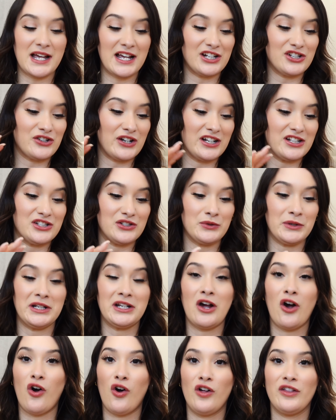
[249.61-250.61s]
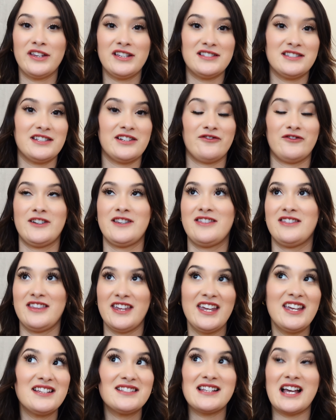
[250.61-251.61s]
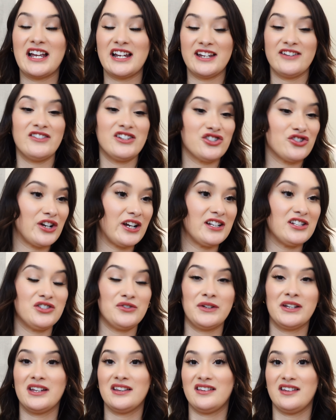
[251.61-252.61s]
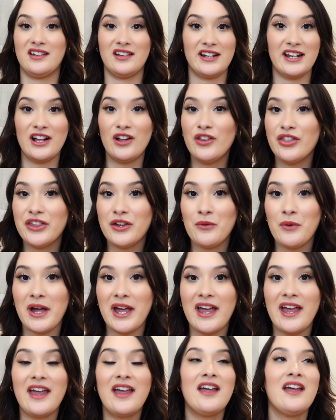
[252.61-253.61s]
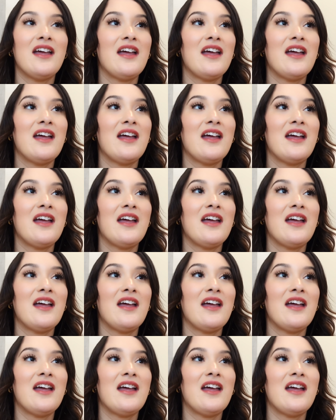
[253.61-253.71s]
I tried doing all these different things. I even tried doing it the unhealthy way.